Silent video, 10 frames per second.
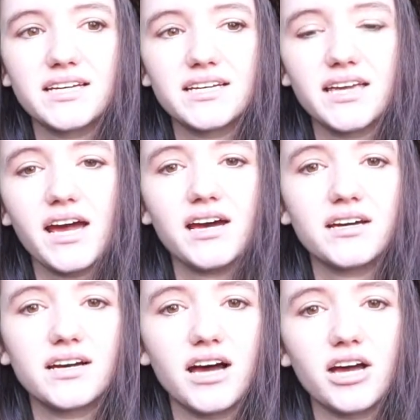yeah,
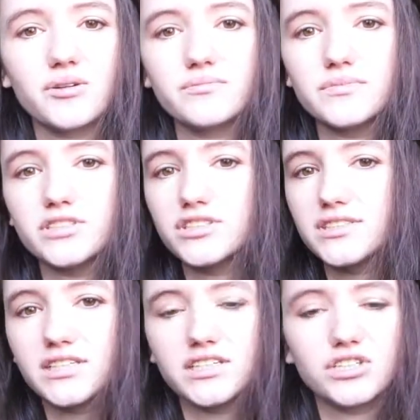I'm
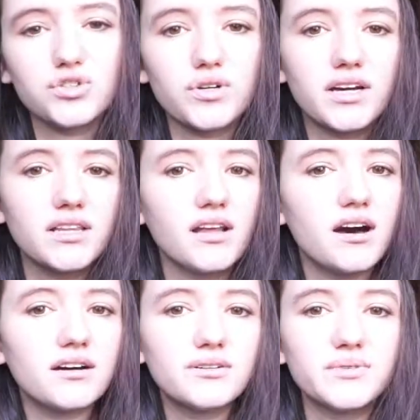just gonna trek
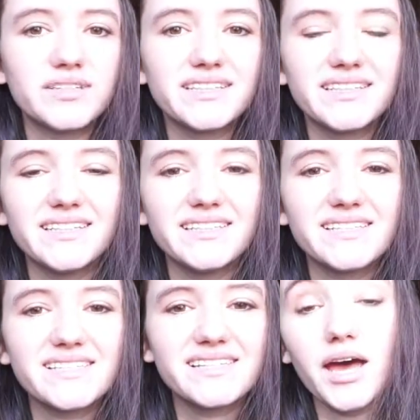along with
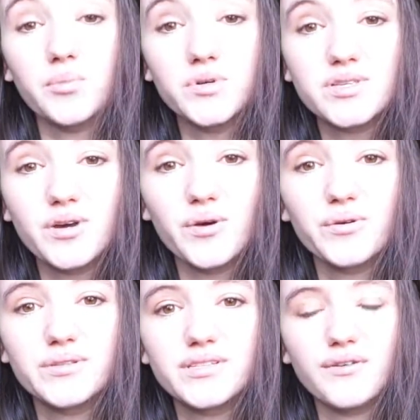these
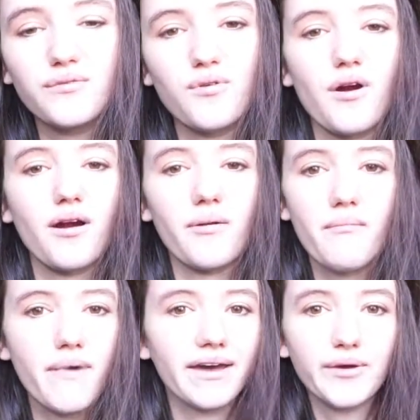episodes for
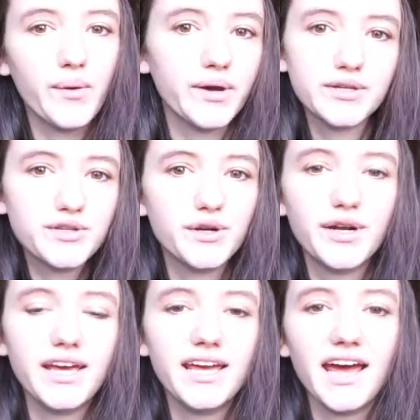my yoga
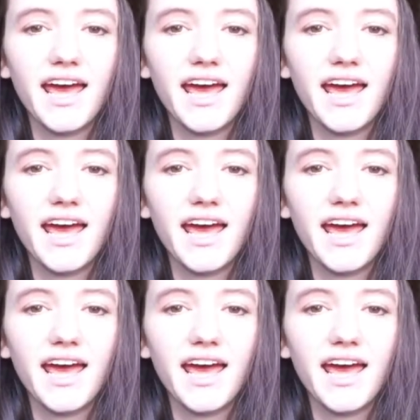journey,